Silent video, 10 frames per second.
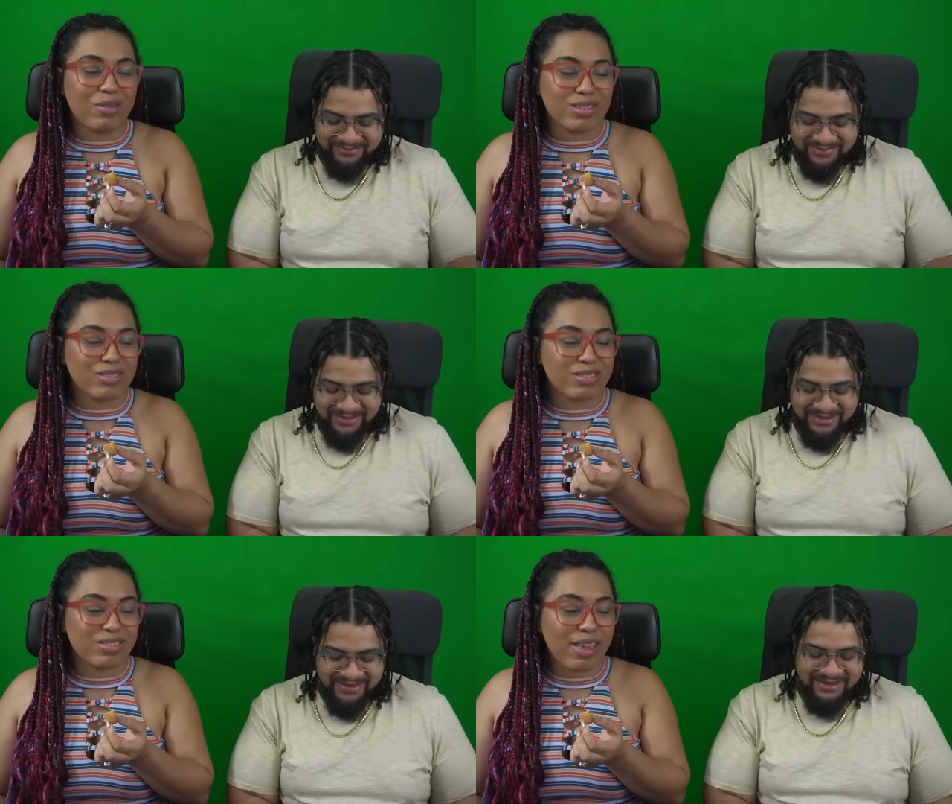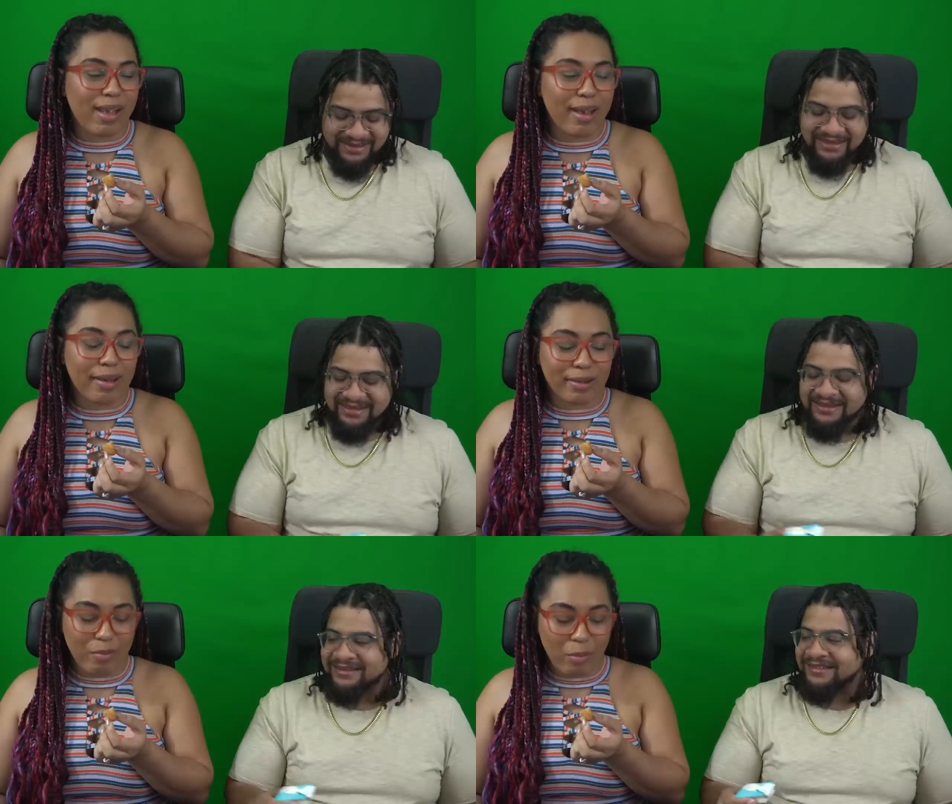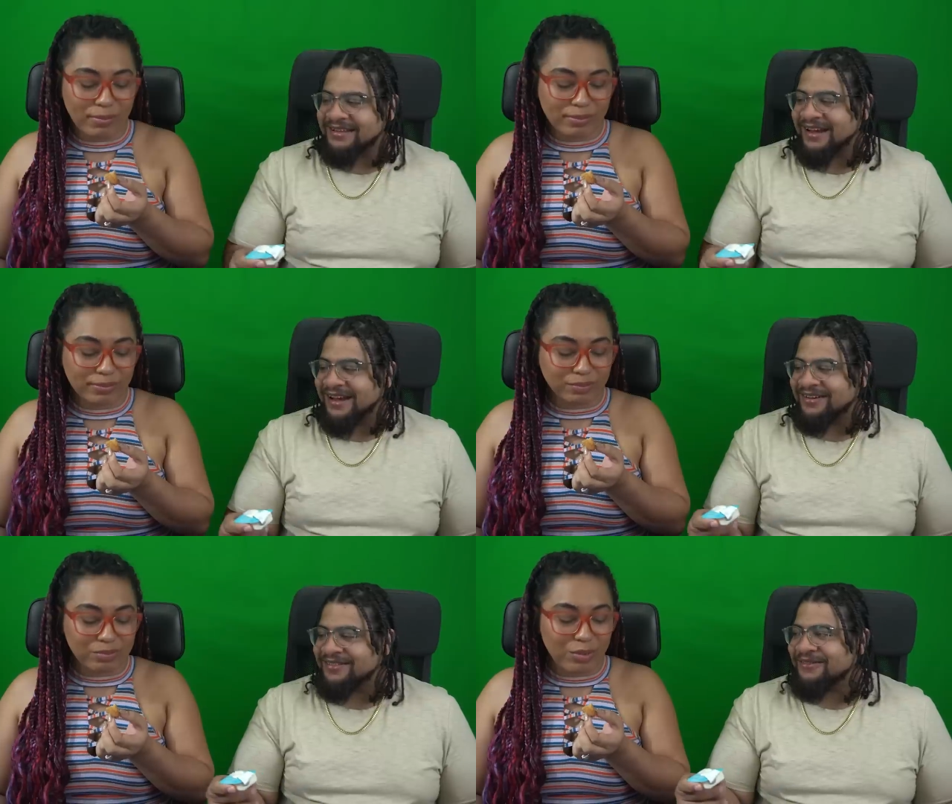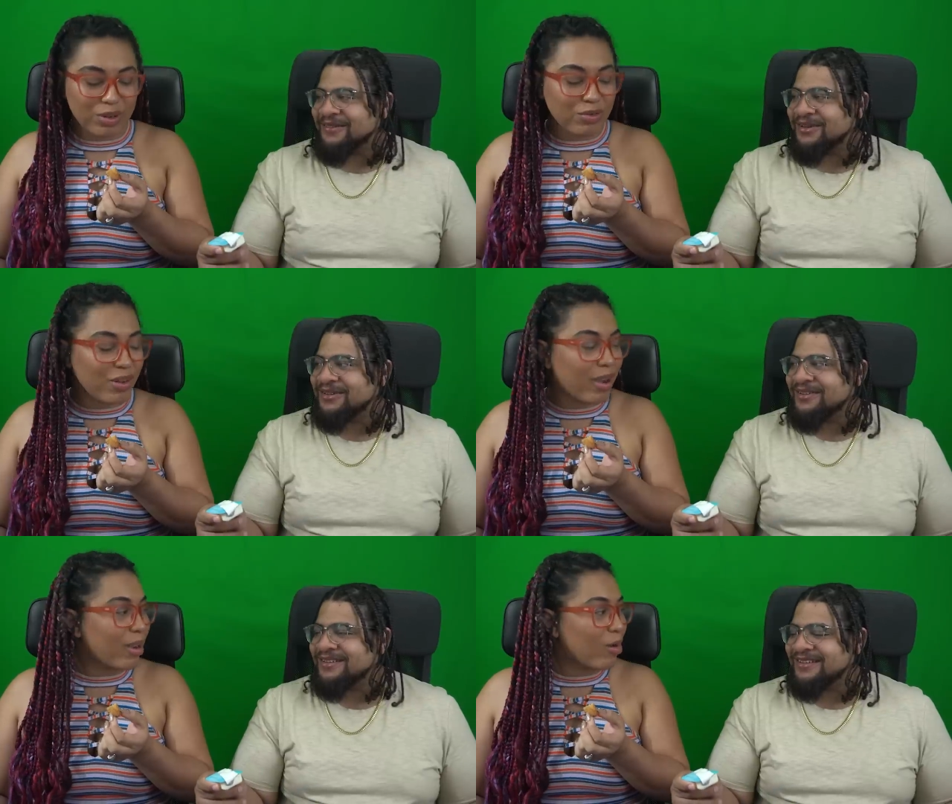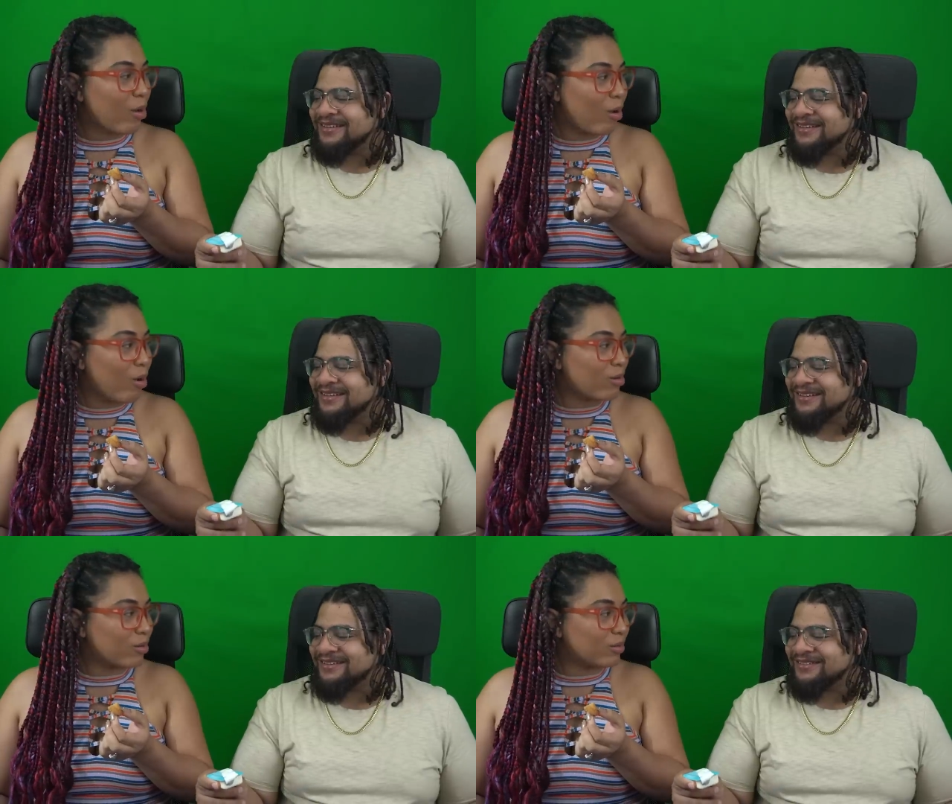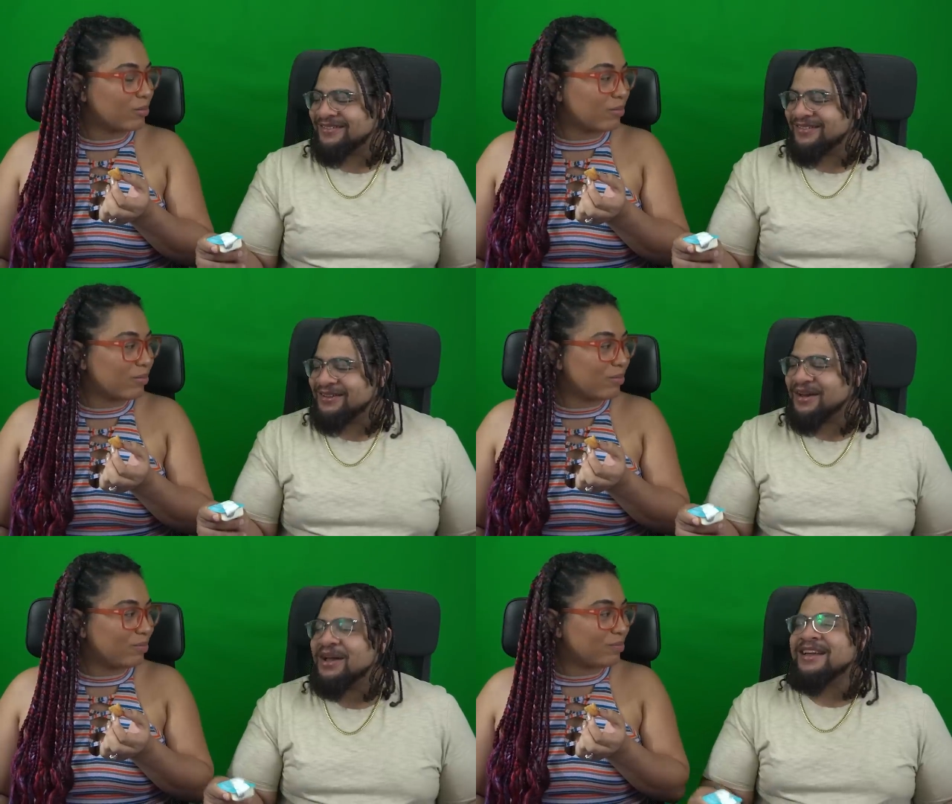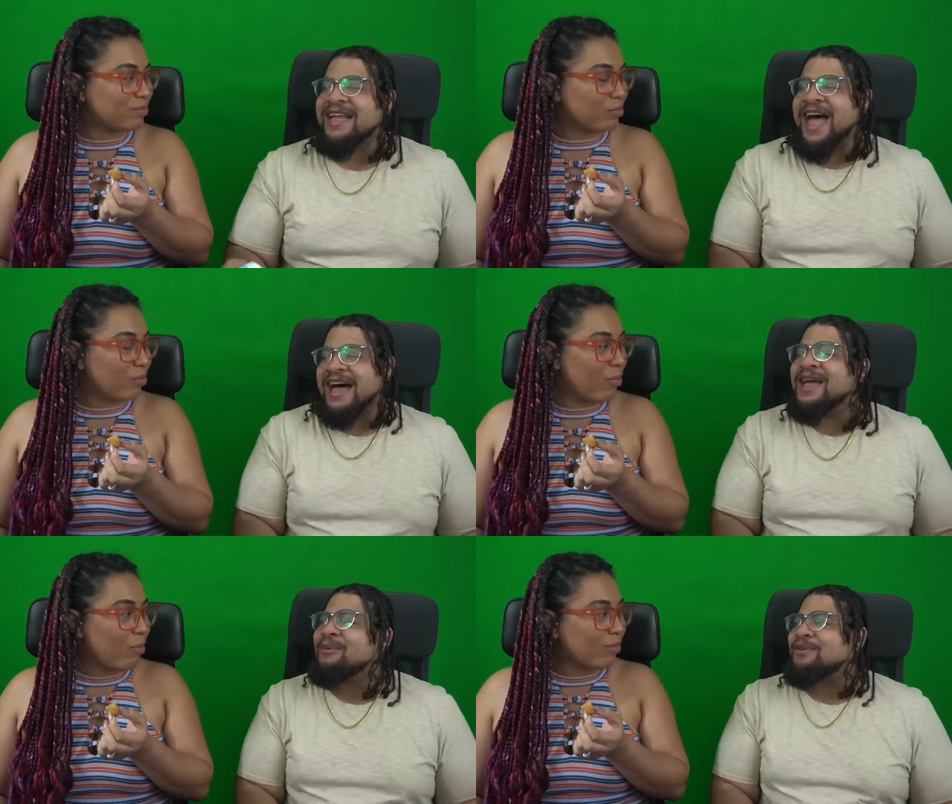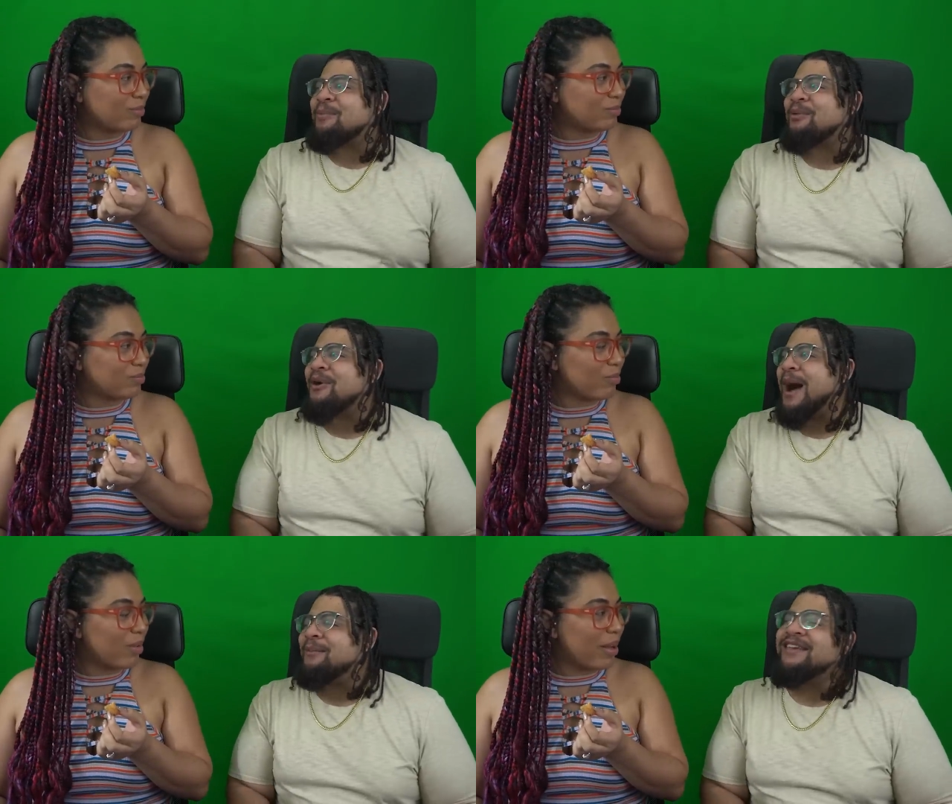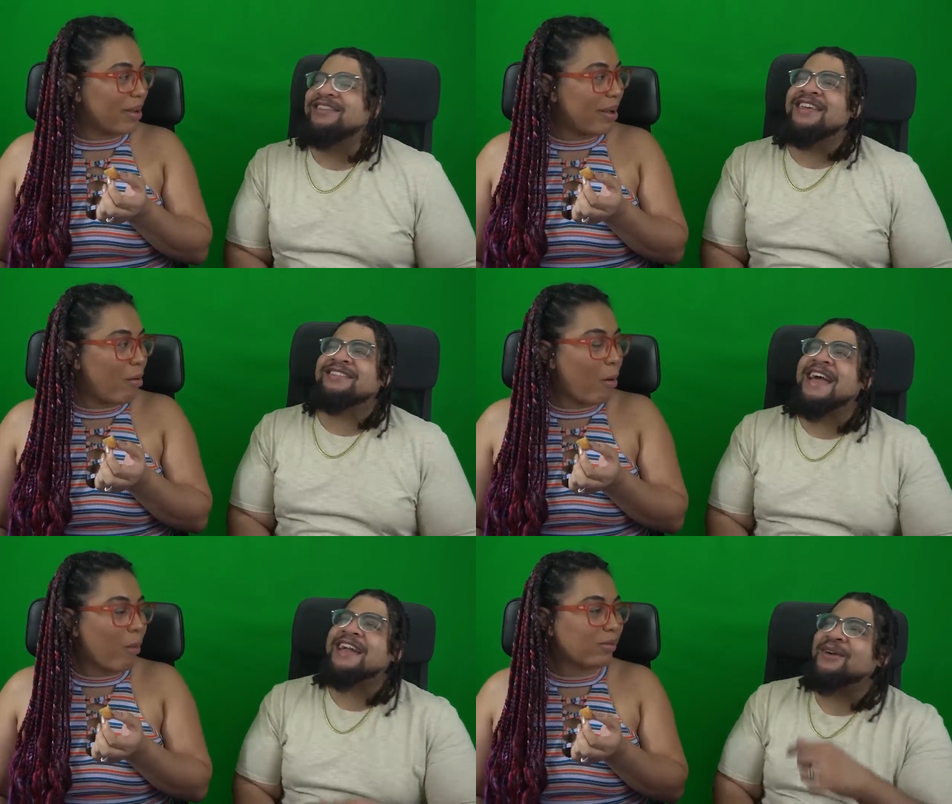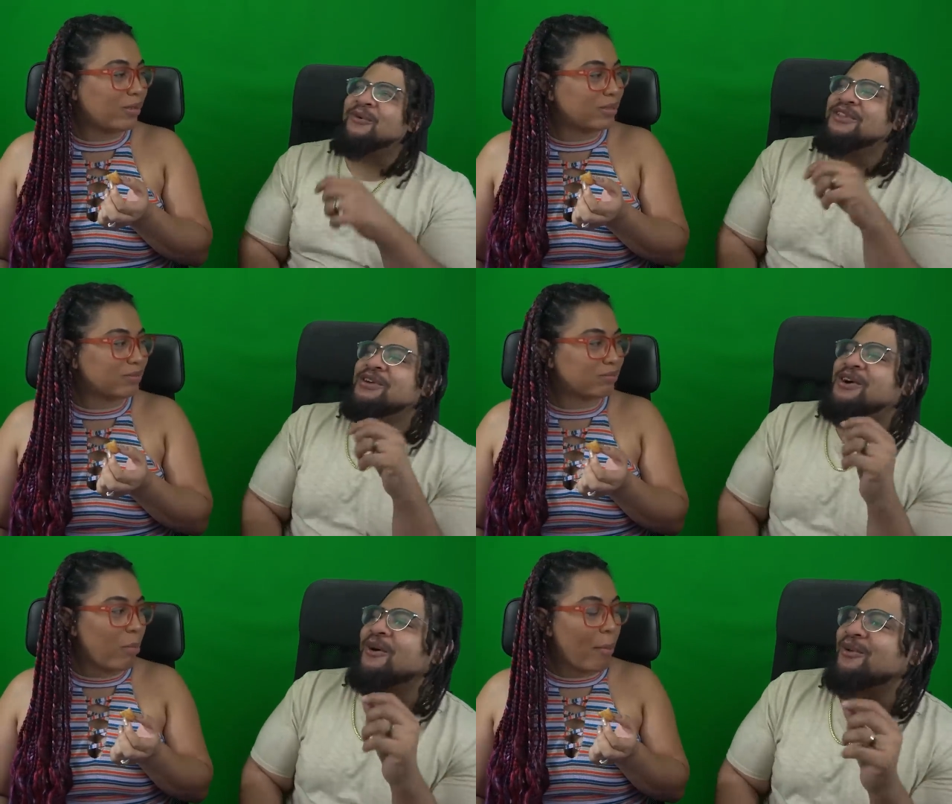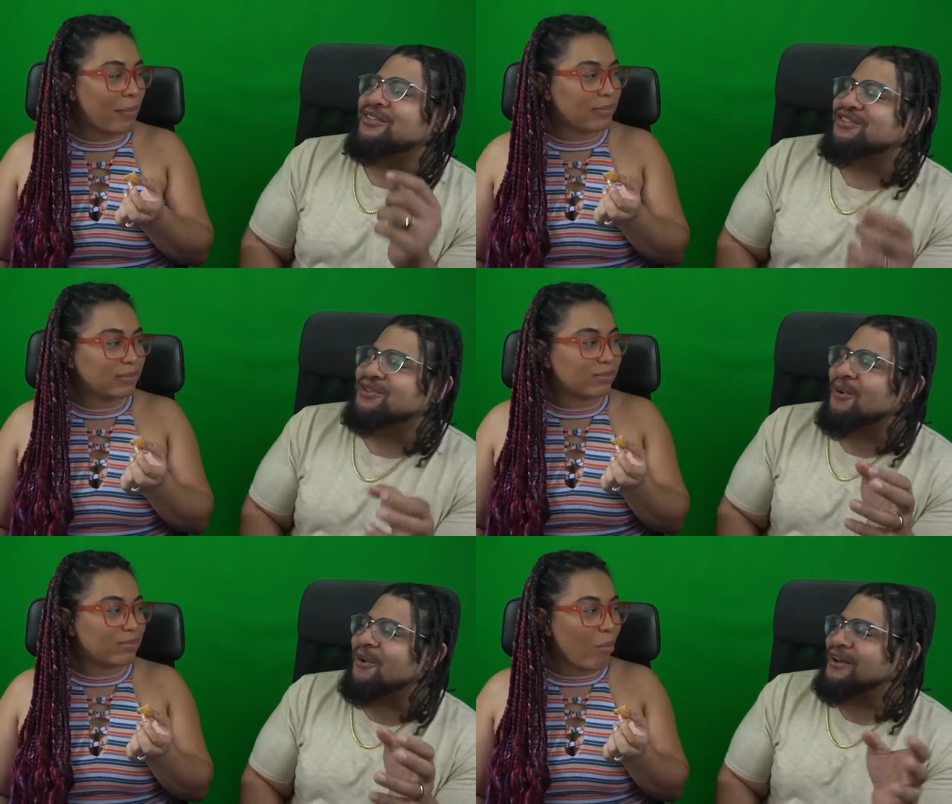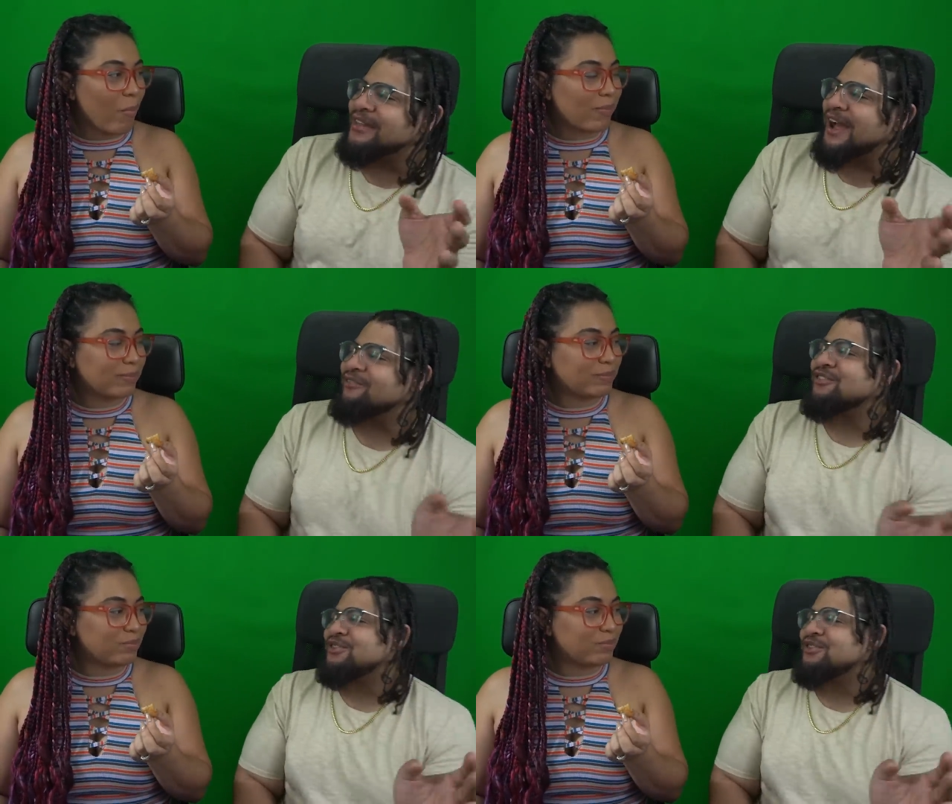Speaker 1: was a snap.
Speaker 2: Yeah.
Speaker 1: It's we, very cold.
Speaker 2: Yeah, it was a prop. It, it's like when you go to a store and they have the